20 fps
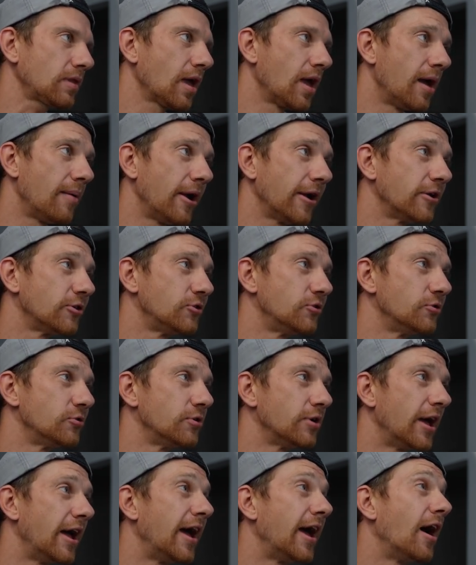And I could
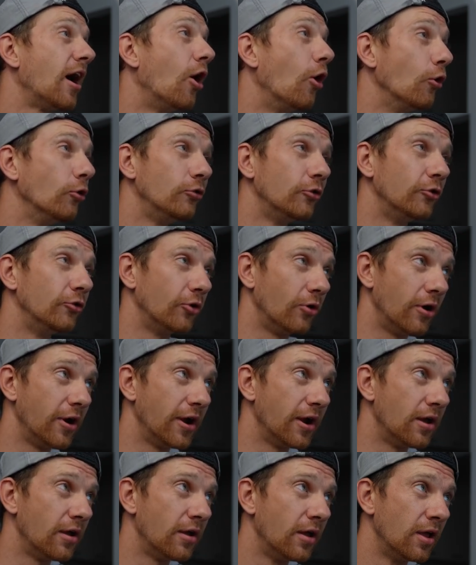do a whole
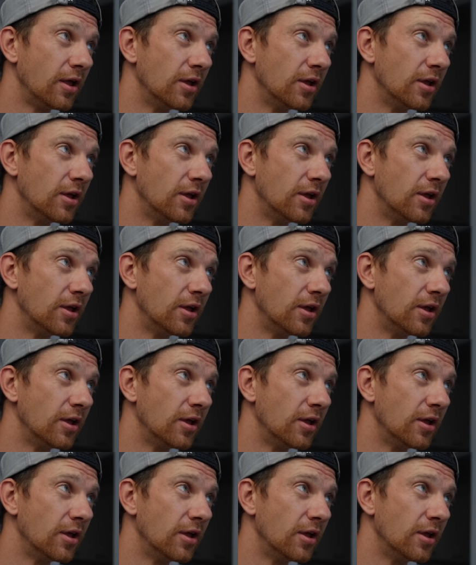tutorial